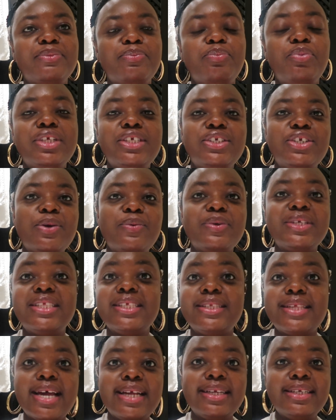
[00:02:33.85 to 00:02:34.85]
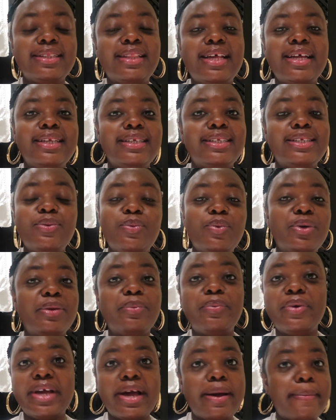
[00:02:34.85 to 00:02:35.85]
British Airways decided that they didn't want to
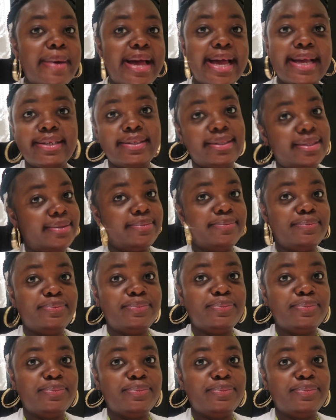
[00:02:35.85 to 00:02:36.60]
bring our bags